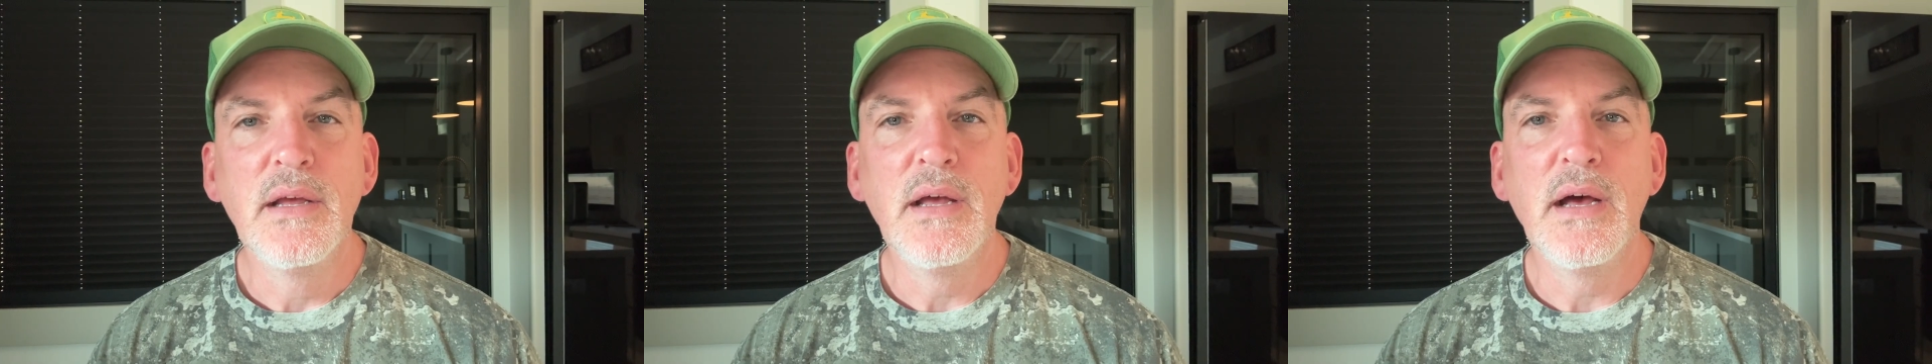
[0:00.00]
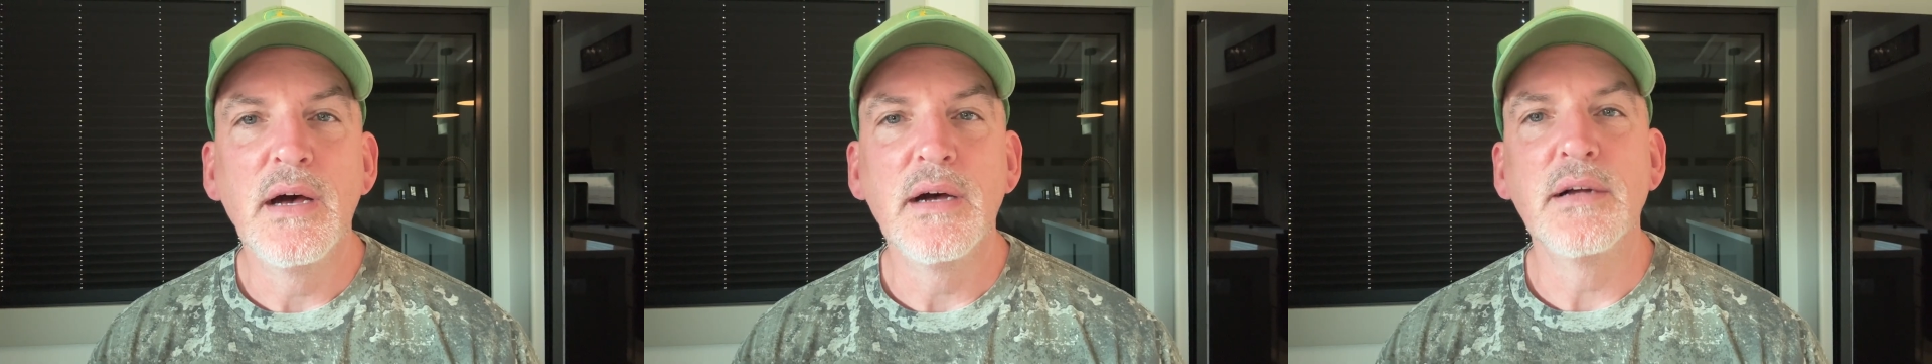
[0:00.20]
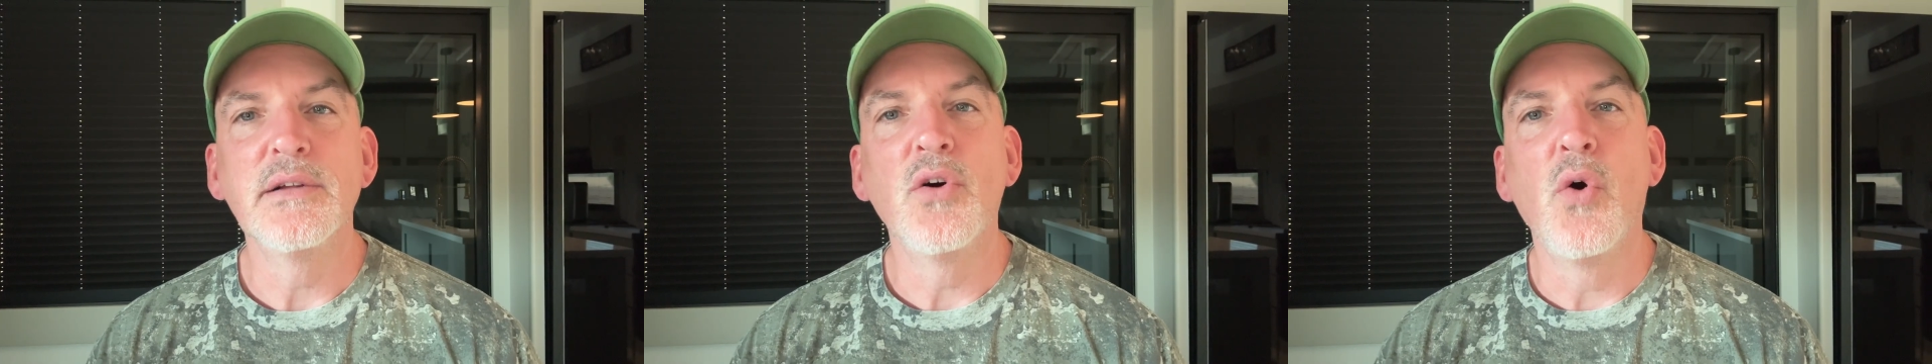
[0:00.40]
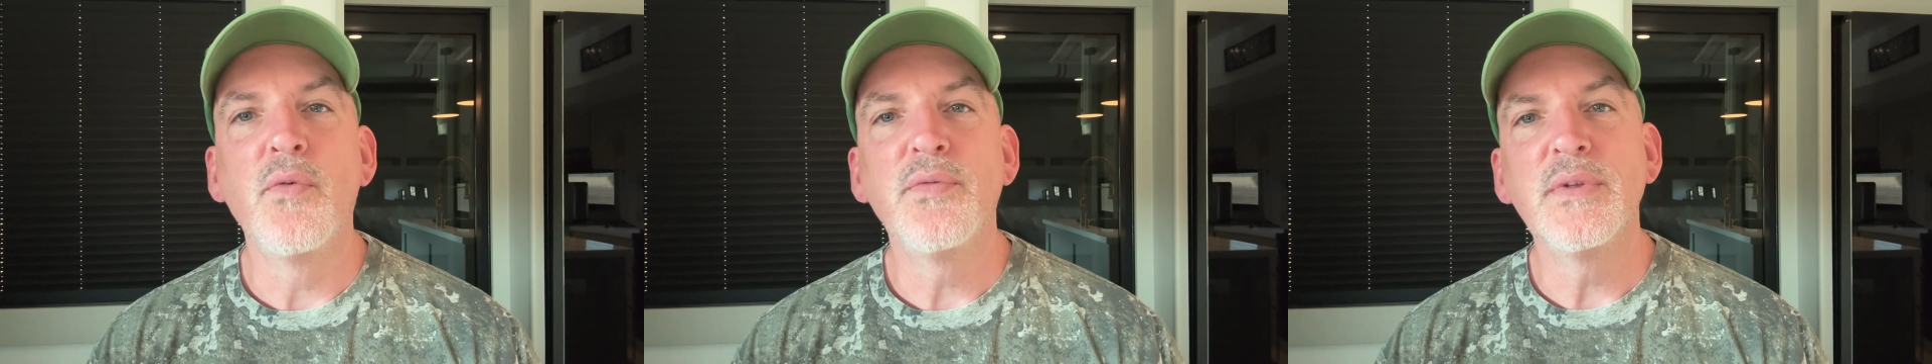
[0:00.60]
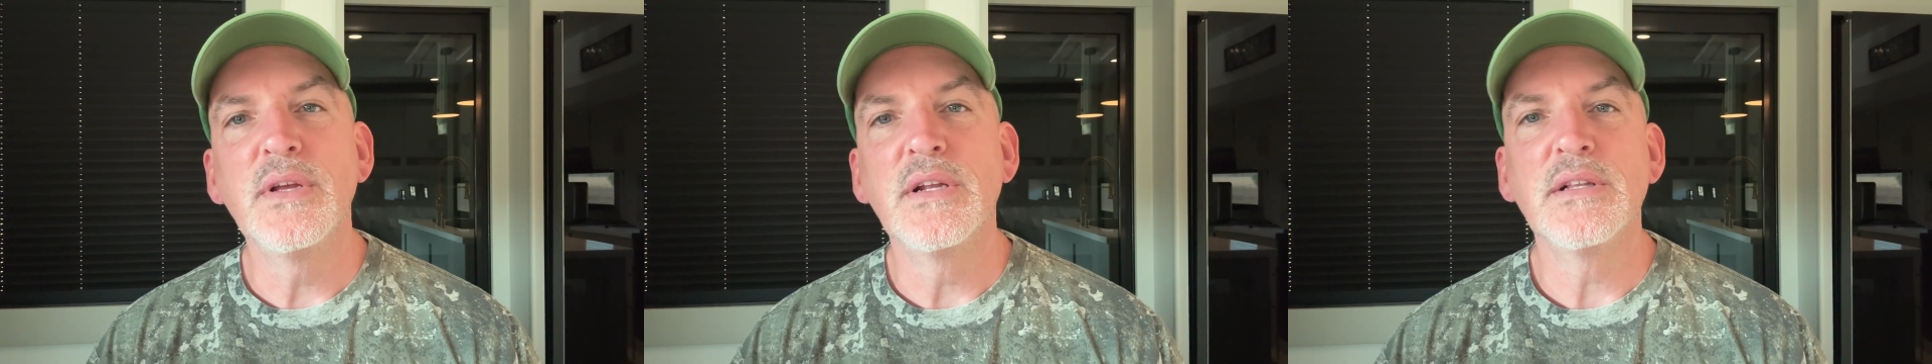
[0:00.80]

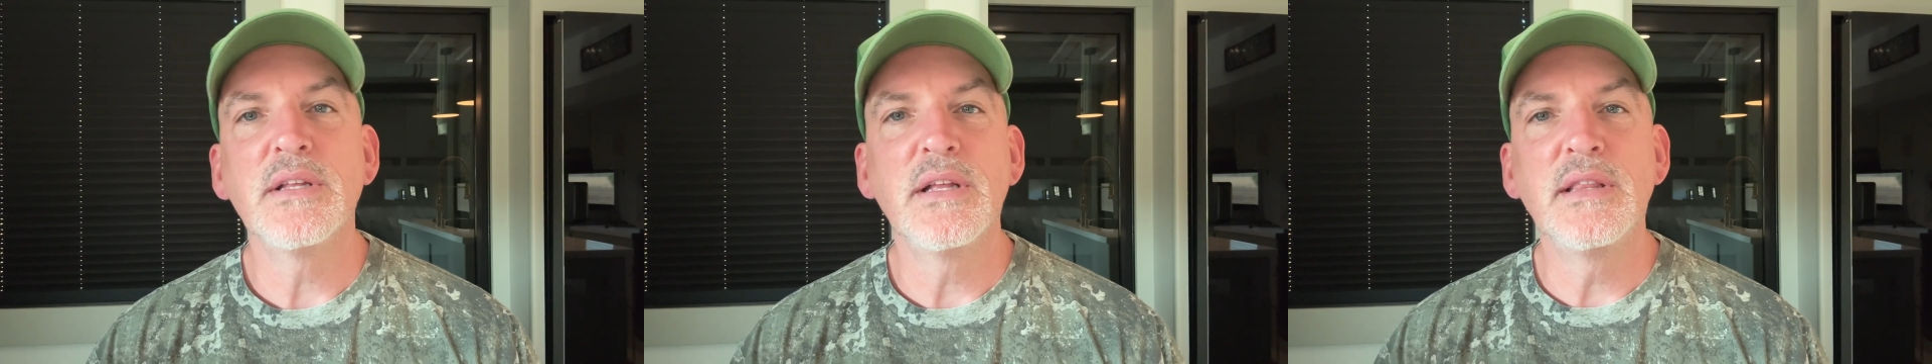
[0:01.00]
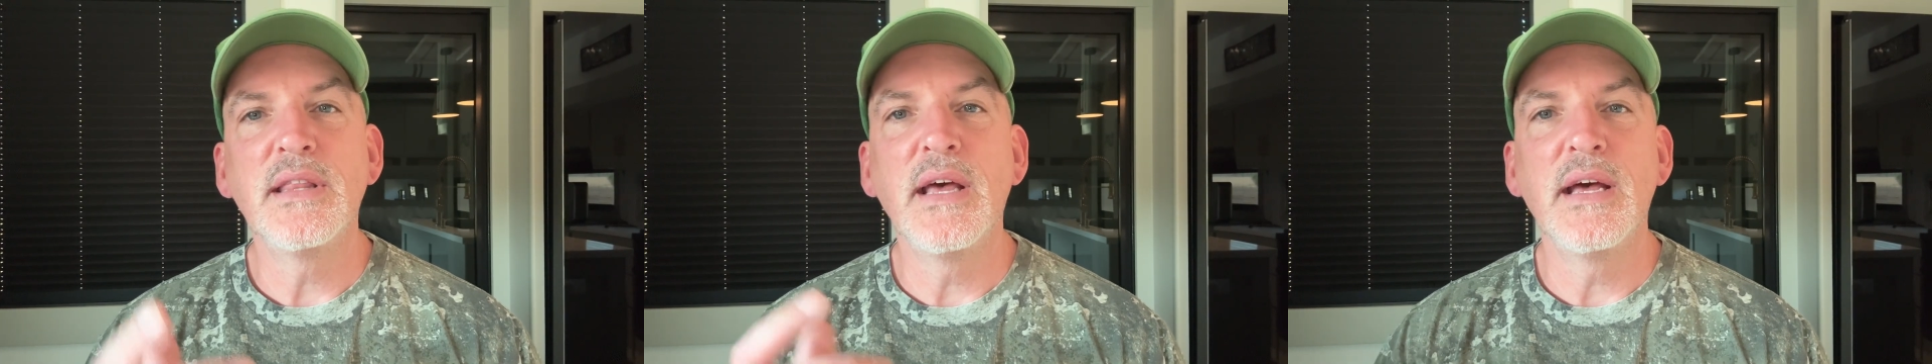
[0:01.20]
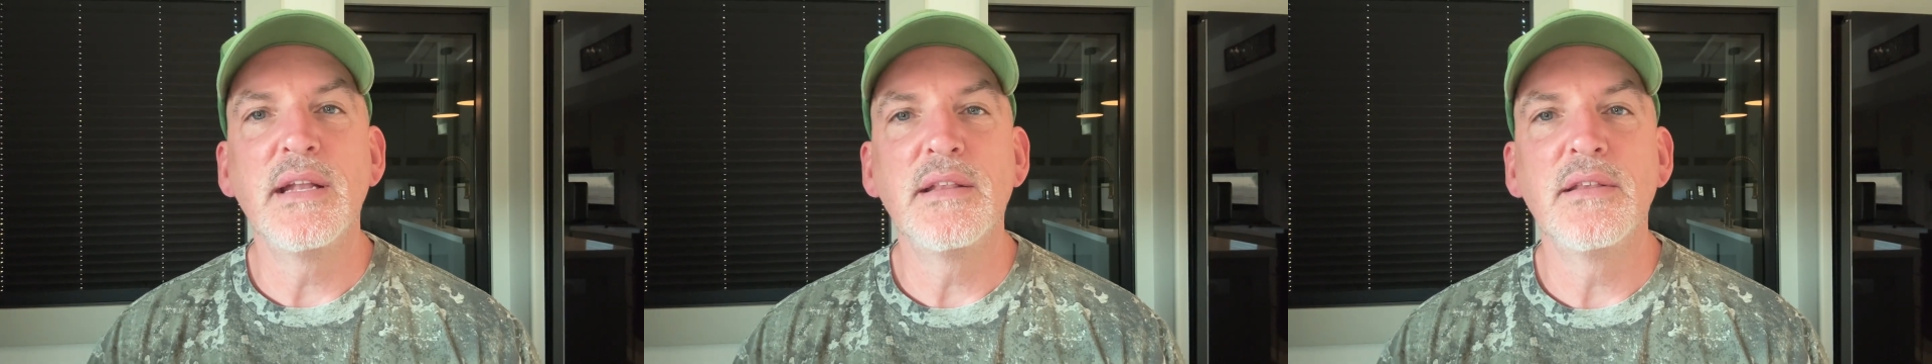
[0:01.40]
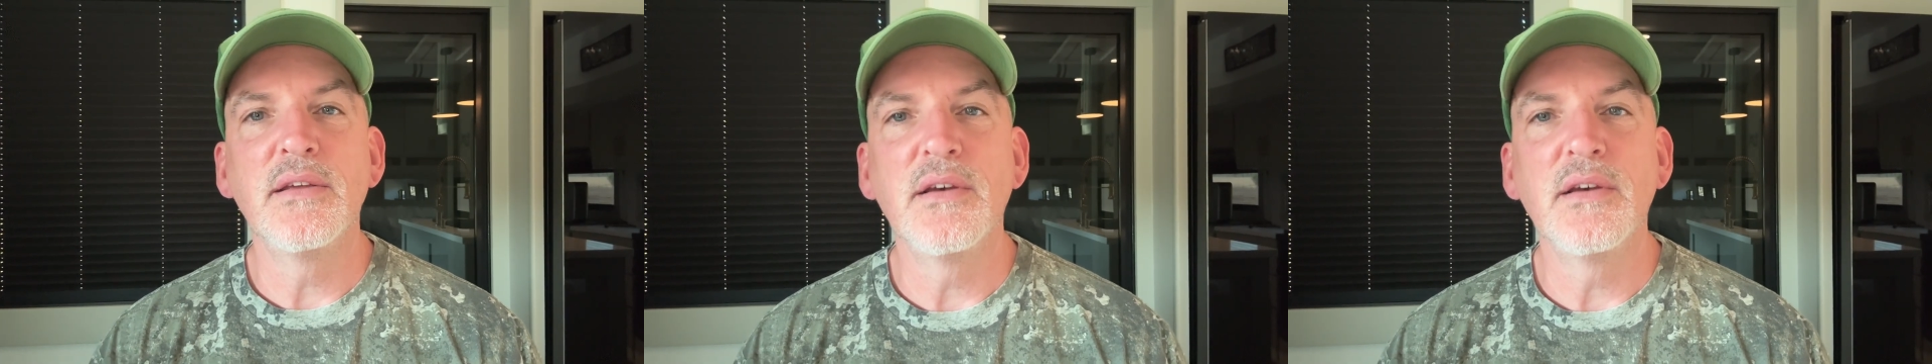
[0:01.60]
hopefully to let that